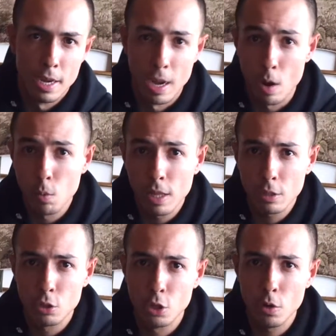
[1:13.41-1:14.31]
Now I would like
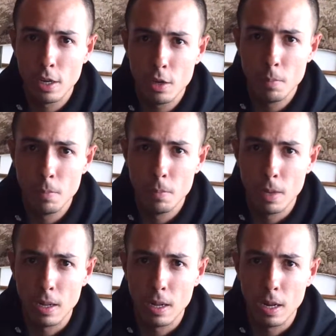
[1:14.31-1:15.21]
to show you a little,
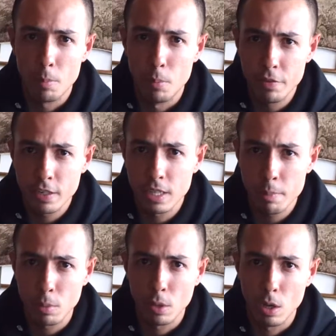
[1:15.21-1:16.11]
a brief
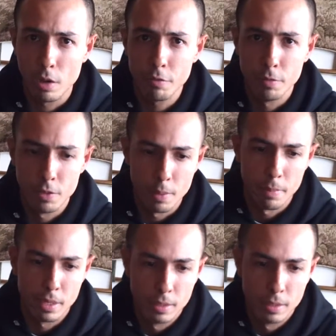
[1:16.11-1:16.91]
example of Numbby.